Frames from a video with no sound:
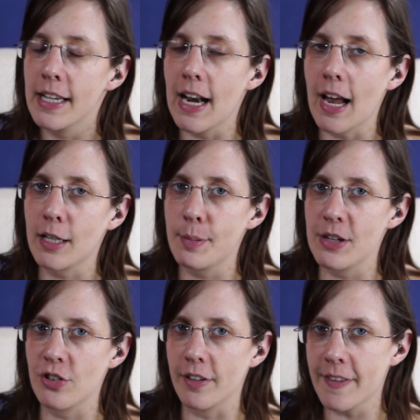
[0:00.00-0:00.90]
an
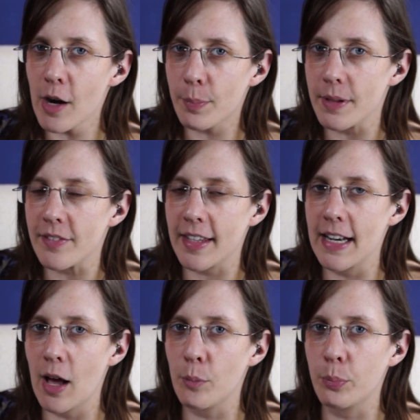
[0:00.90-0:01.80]
occupational therapist can
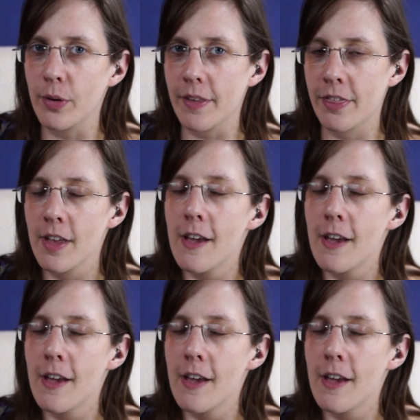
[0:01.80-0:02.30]
help with